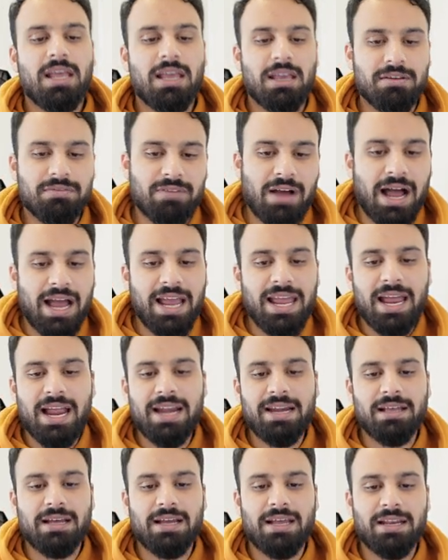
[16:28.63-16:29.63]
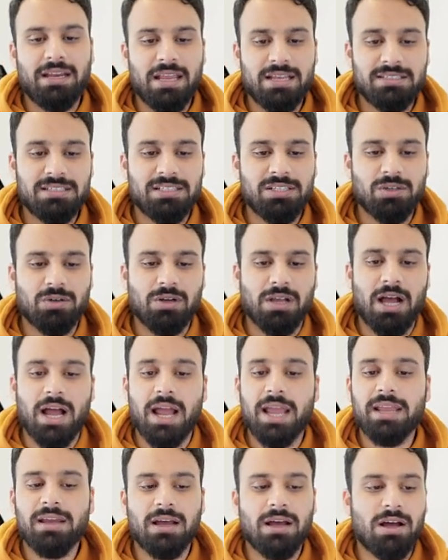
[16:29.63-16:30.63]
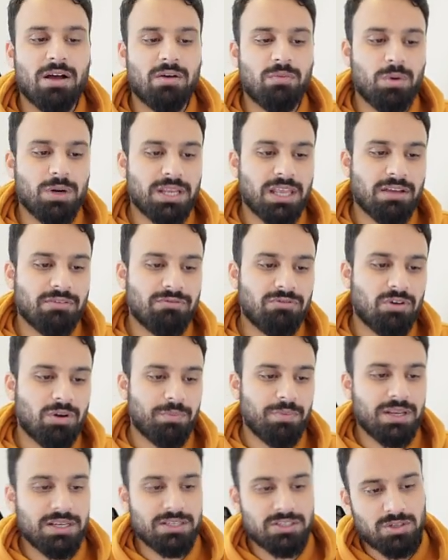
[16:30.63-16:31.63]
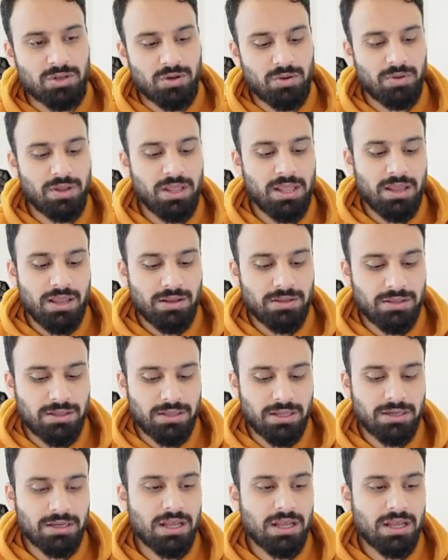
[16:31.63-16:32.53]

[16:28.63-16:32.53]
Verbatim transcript: if I had an SEO guy uh, working for me, so the